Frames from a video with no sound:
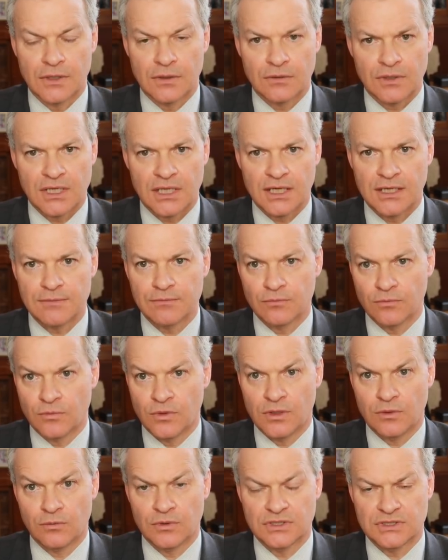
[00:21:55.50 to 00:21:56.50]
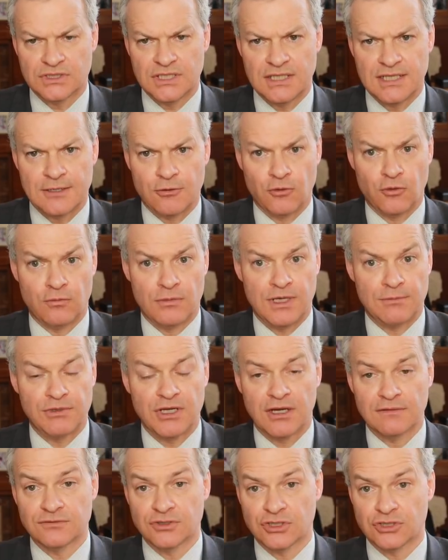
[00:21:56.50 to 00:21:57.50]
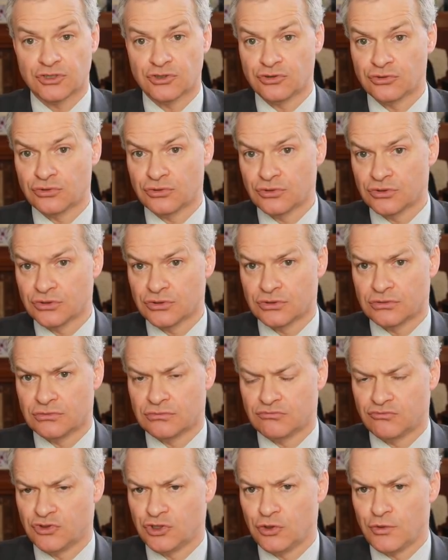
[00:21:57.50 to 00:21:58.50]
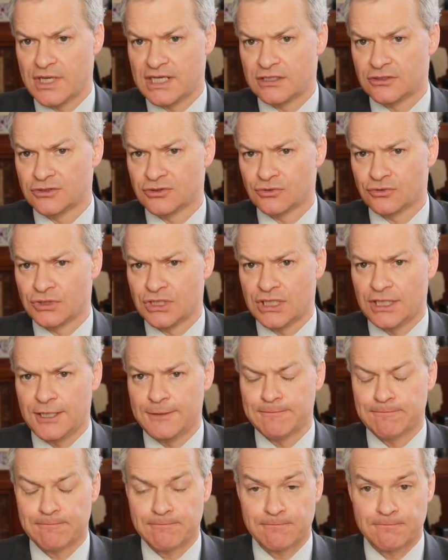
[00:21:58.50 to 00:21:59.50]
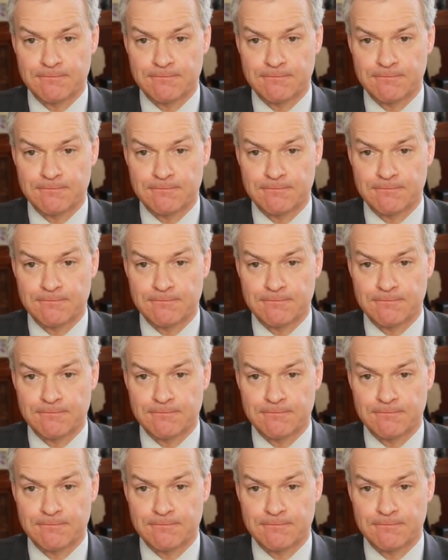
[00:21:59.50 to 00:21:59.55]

Okay, well, we'll see that. Or maybe I've just drawn 2 N's or an E.